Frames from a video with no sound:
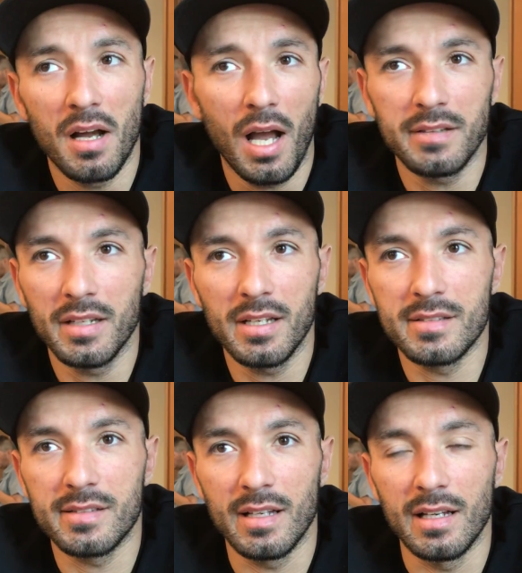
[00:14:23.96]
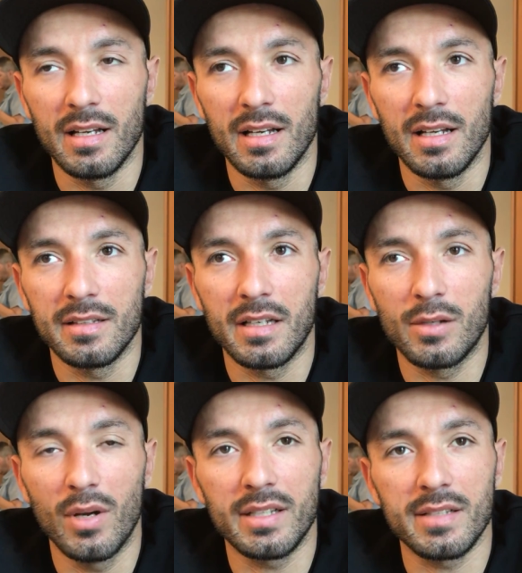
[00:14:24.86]
I think he's the
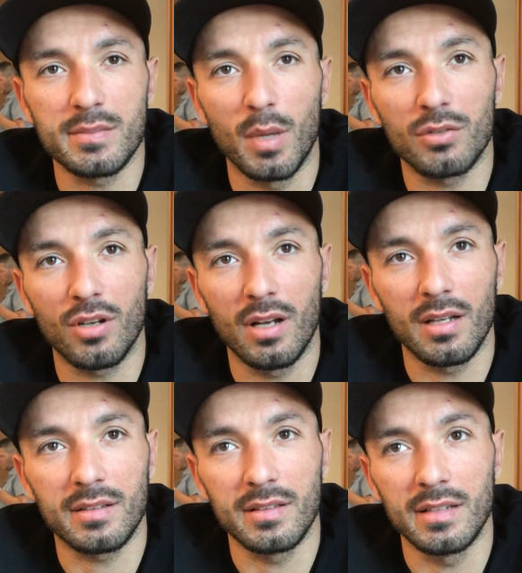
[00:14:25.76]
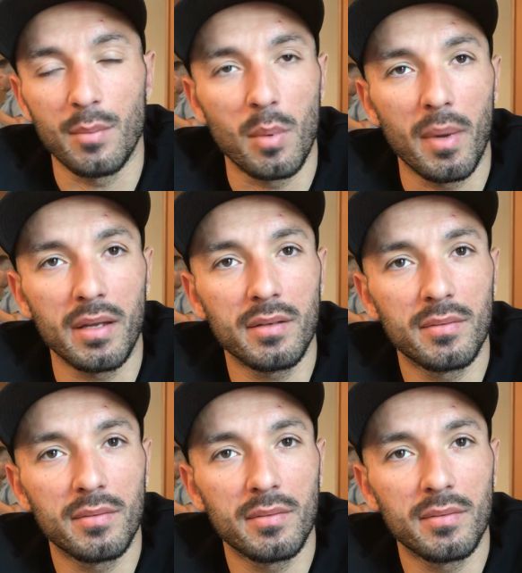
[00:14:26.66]
greatest martial art in MMA.